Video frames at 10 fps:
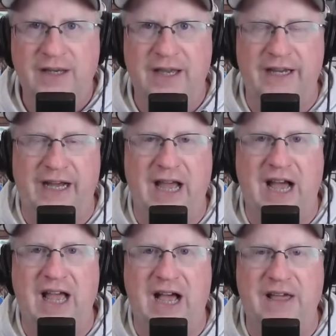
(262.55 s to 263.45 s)
And
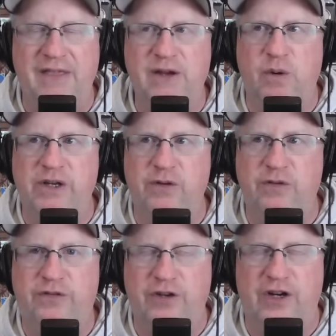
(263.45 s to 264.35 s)
I think what you
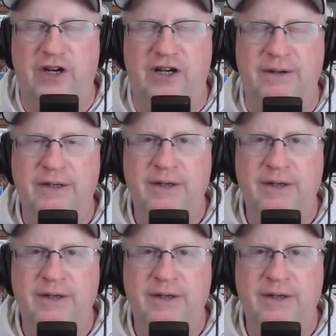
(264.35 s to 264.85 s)
saw